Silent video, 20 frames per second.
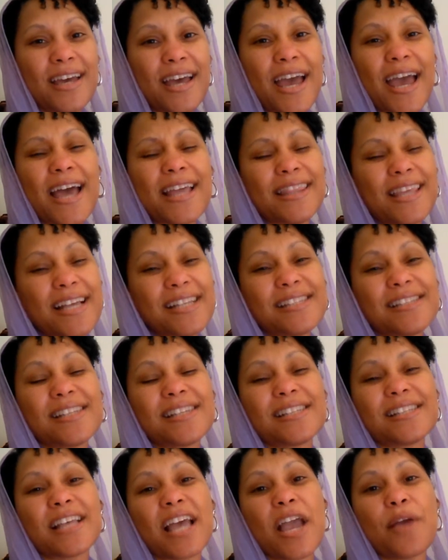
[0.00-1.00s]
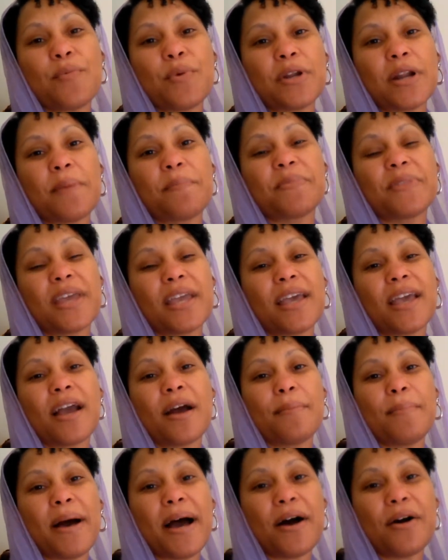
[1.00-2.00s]
And that's the same what I'm thinking
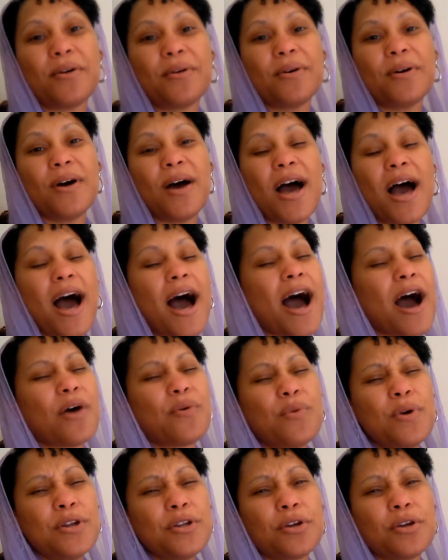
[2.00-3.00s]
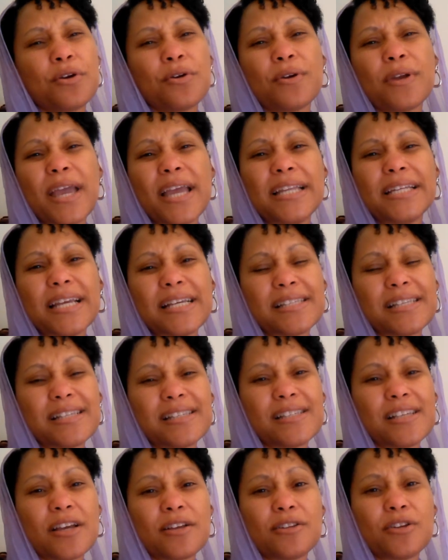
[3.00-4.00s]
about. I wouldn't create
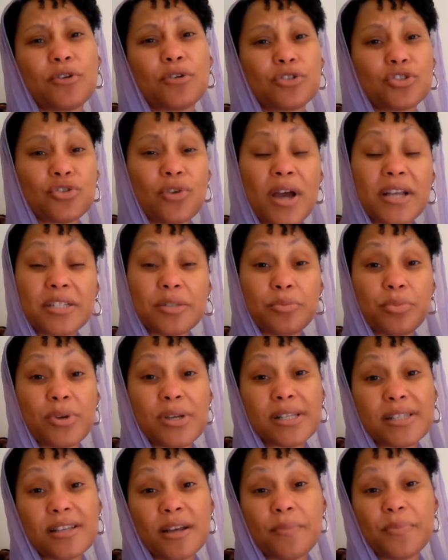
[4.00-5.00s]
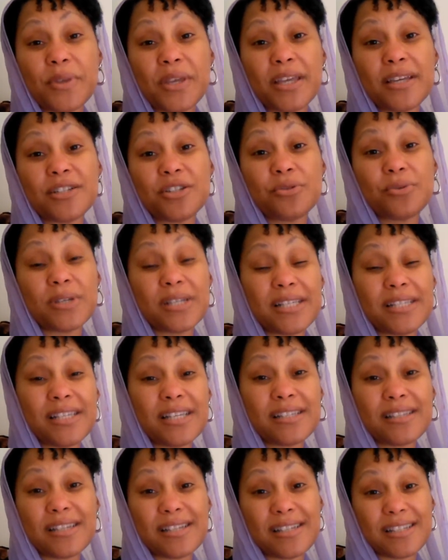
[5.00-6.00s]
necessarily or try to bring something into
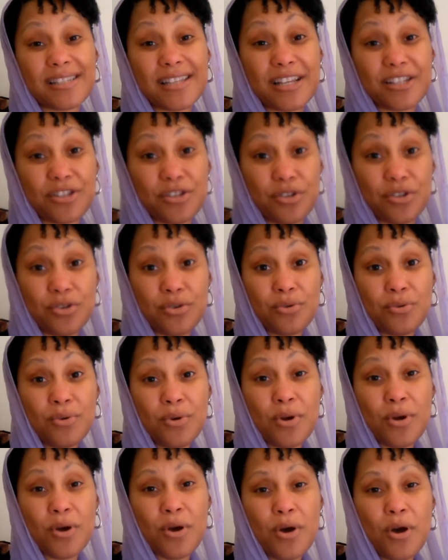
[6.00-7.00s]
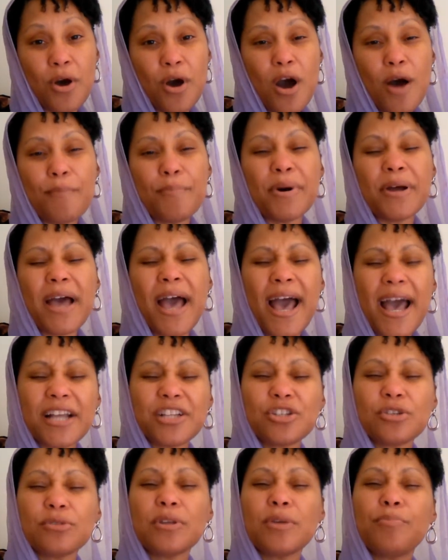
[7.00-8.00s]
existence that's new, but
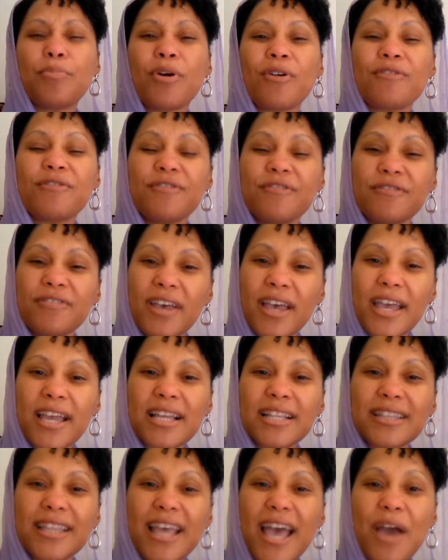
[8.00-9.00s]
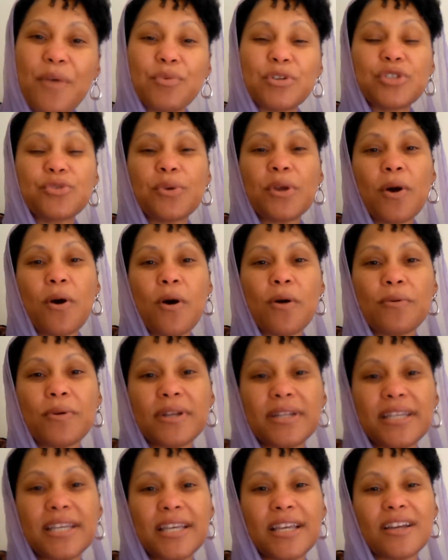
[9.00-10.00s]
actually perfect that which we
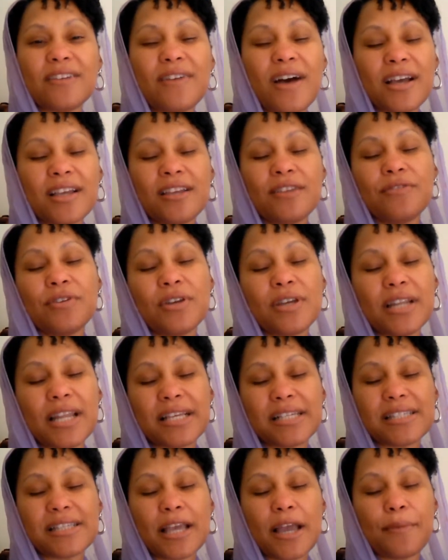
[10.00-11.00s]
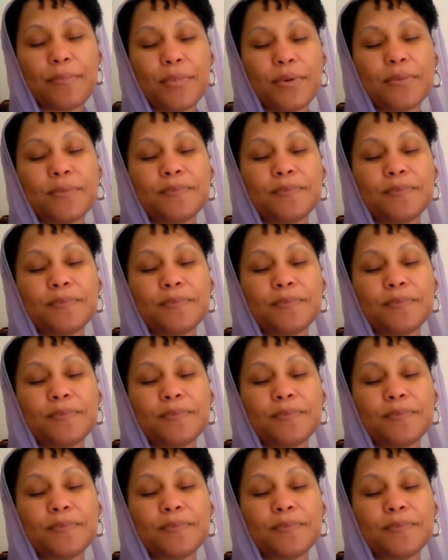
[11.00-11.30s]
already have. I'll give you an example.